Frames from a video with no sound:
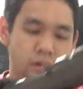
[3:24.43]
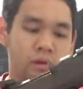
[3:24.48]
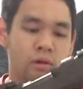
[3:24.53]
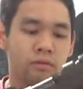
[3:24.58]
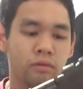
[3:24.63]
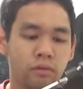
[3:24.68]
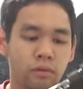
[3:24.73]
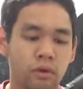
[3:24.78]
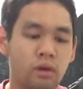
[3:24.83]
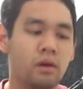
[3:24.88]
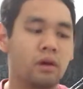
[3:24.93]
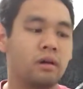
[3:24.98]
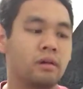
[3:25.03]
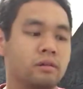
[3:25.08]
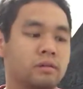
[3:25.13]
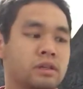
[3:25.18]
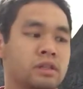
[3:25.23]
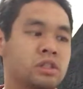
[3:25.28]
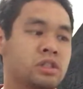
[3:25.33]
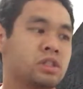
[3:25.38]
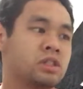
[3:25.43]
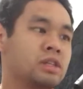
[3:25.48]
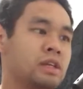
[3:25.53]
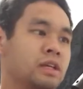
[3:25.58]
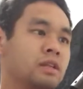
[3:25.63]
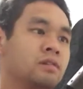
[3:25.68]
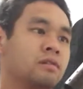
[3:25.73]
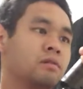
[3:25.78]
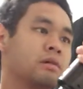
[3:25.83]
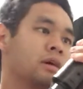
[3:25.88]
overall, it's
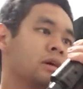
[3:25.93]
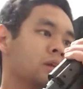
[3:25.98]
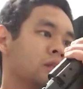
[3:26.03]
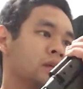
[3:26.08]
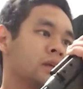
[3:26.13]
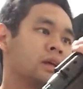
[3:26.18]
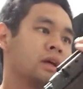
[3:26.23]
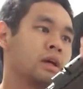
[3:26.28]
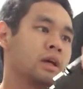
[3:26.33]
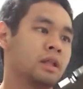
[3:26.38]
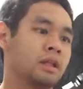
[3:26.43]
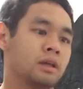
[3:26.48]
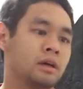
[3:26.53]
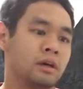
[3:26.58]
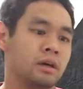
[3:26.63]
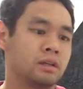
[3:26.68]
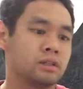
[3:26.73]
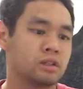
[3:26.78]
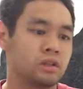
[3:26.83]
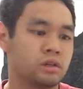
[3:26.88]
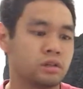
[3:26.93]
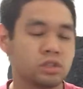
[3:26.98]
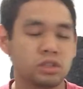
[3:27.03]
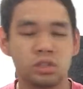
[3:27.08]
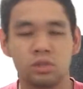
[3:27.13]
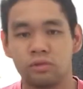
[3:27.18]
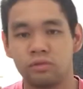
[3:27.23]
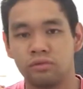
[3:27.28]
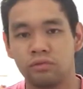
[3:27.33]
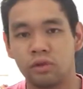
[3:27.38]
stained correctly, and as long as you
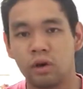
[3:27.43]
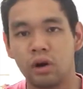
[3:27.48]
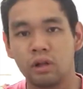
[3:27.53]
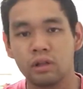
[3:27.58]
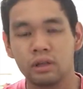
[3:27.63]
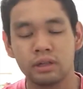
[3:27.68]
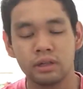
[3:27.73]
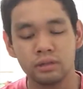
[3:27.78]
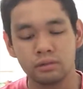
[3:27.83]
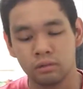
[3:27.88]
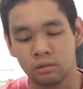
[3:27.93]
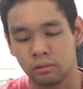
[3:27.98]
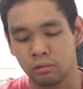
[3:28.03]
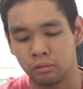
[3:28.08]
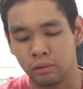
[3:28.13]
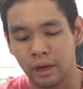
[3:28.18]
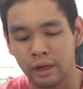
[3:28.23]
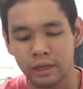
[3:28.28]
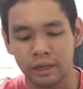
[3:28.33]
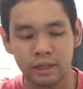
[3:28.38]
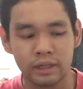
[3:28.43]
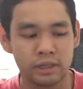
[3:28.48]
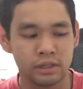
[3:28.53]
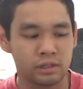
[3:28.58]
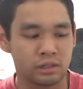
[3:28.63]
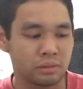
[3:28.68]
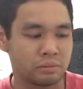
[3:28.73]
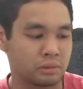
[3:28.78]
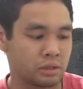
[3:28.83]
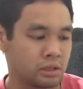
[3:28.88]
don't fall on it or whack it
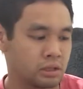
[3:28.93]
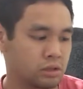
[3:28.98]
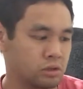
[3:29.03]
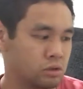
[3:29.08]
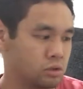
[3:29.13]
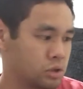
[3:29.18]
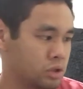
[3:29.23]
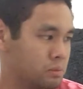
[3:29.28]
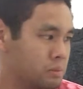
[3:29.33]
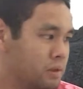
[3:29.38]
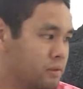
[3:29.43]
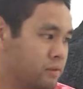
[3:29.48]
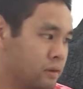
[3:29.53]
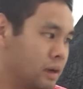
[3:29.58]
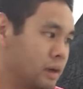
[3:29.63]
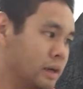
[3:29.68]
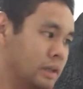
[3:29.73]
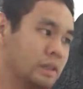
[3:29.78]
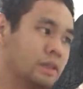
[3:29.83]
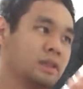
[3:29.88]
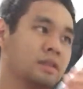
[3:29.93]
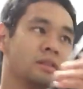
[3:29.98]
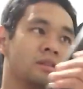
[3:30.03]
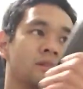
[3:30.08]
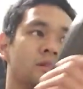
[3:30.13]
against something, you should be fine.